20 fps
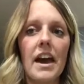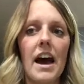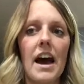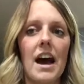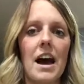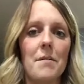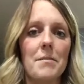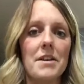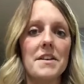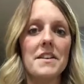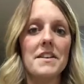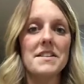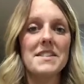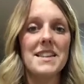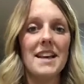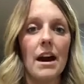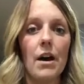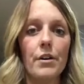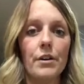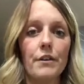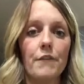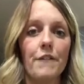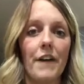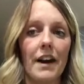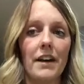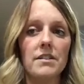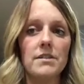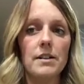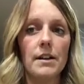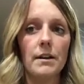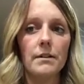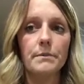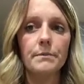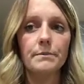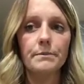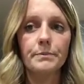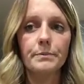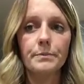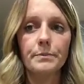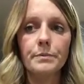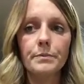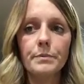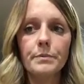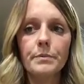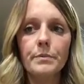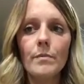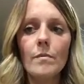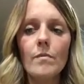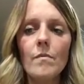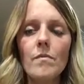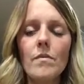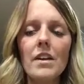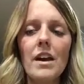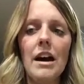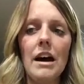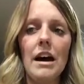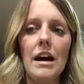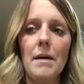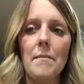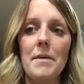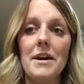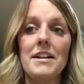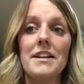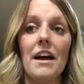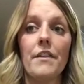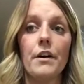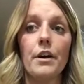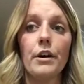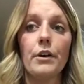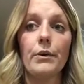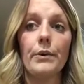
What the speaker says: And then see how it affects you. Another